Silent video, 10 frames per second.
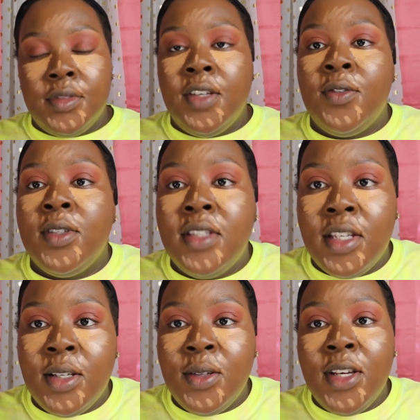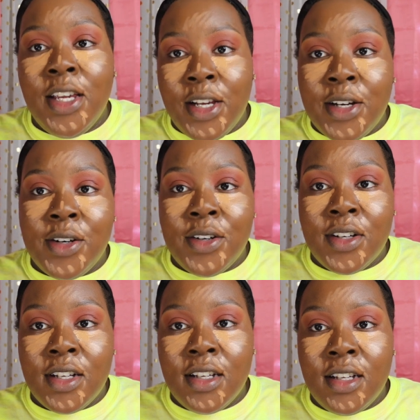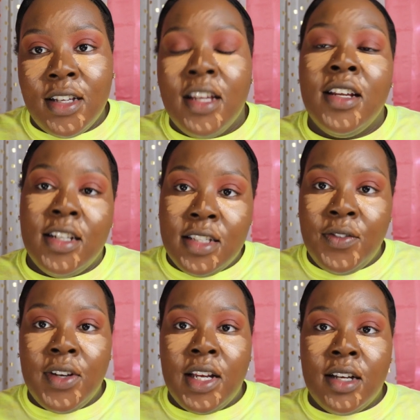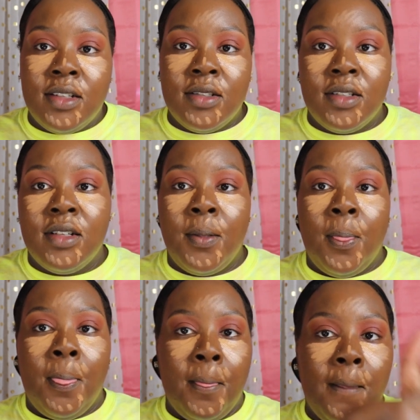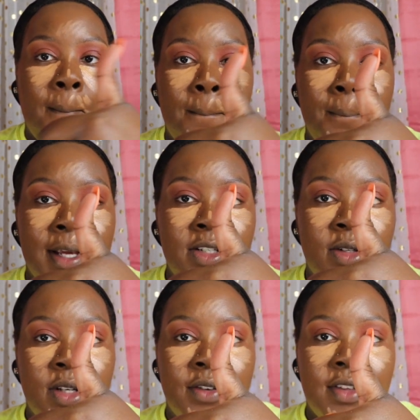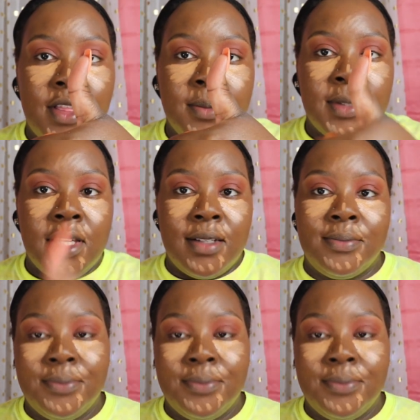If you're still here in this video, make sure you give a thumbs up.